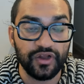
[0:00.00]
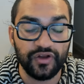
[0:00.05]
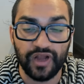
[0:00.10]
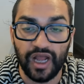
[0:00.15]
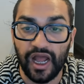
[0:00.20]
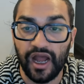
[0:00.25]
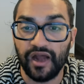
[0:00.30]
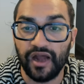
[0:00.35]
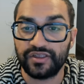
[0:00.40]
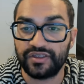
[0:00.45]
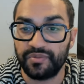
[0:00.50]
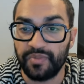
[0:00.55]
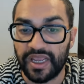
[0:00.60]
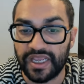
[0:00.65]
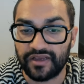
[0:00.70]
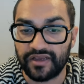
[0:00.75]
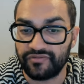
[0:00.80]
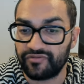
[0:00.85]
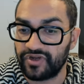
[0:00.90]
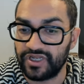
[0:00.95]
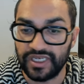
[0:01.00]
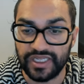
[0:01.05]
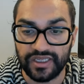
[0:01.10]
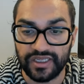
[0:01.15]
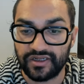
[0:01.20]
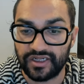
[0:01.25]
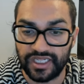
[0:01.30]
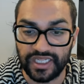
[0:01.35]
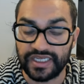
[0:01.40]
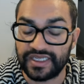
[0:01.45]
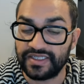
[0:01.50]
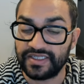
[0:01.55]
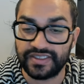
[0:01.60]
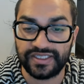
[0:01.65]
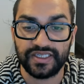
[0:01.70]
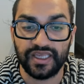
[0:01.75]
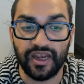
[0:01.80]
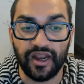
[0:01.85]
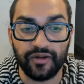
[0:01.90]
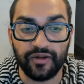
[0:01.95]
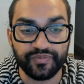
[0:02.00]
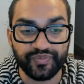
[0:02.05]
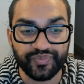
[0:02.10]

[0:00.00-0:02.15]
uh, to make a really clean setup.